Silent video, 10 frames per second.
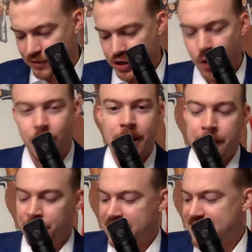So
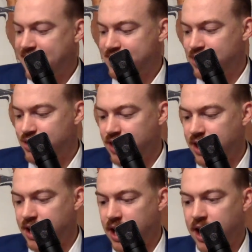Texas
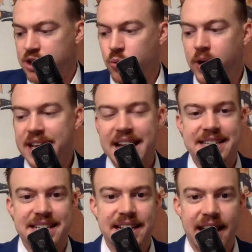in
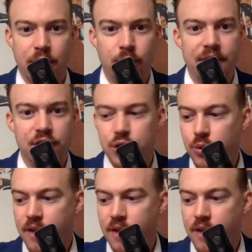2018 had revenue of